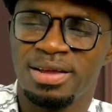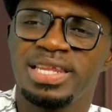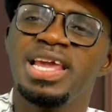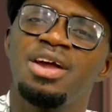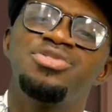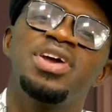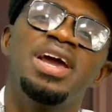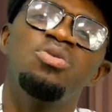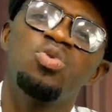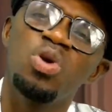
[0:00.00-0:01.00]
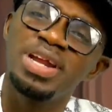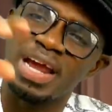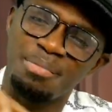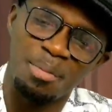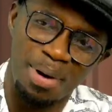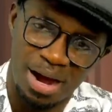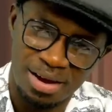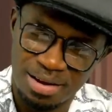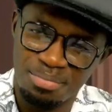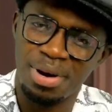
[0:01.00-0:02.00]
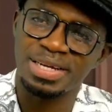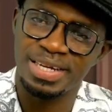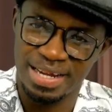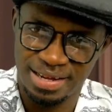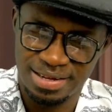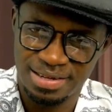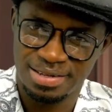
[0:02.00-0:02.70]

Ni a chain ruling a beba Monday.